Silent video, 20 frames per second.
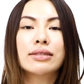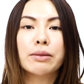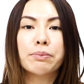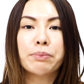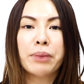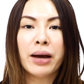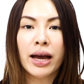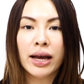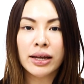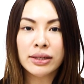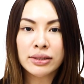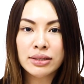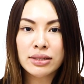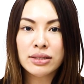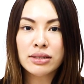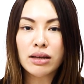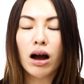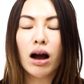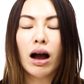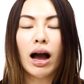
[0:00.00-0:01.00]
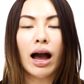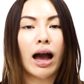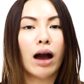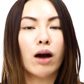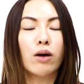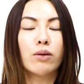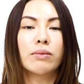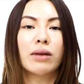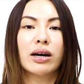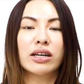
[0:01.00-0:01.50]
depends on
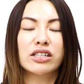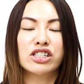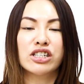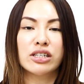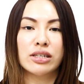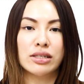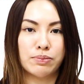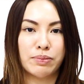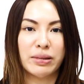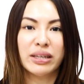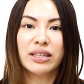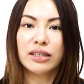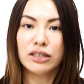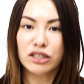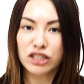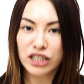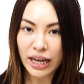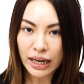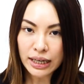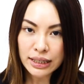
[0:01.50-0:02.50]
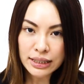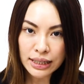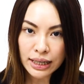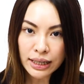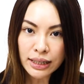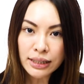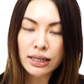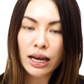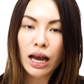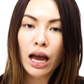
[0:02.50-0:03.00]
how much it's been
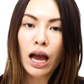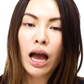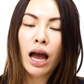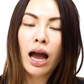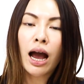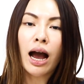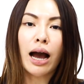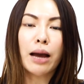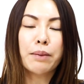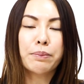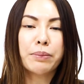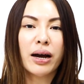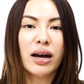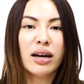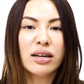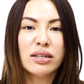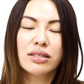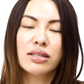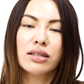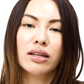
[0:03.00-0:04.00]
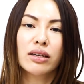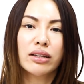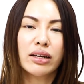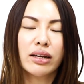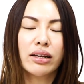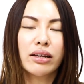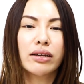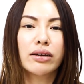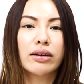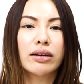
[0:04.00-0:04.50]
injected. I
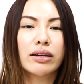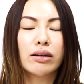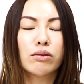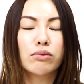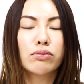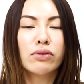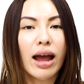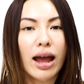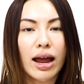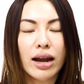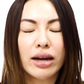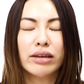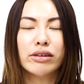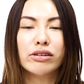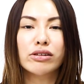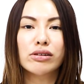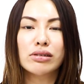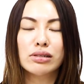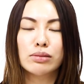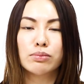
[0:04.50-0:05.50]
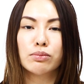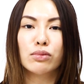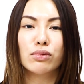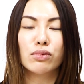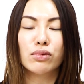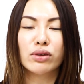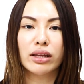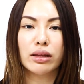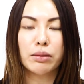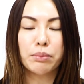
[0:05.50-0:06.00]
personally rarely use
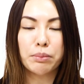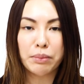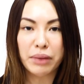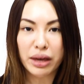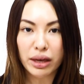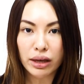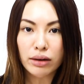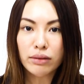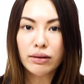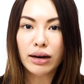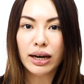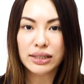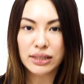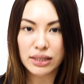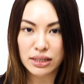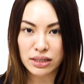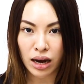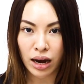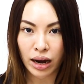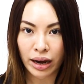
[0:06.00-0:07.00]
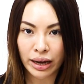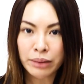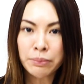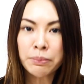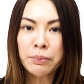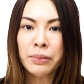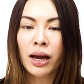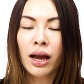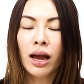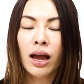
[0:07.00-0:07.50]
more than 1 ml at a time.
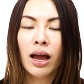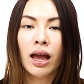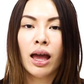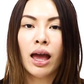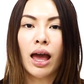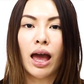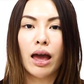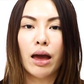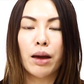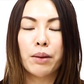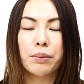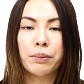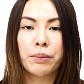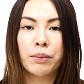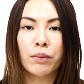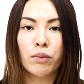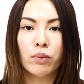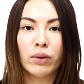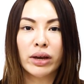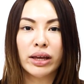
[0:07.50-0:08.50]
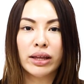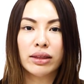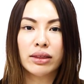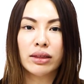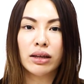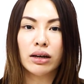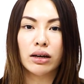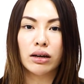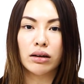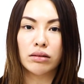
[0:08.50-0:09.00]
With
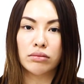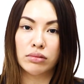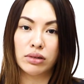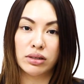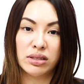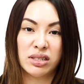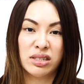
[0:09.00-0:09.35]
the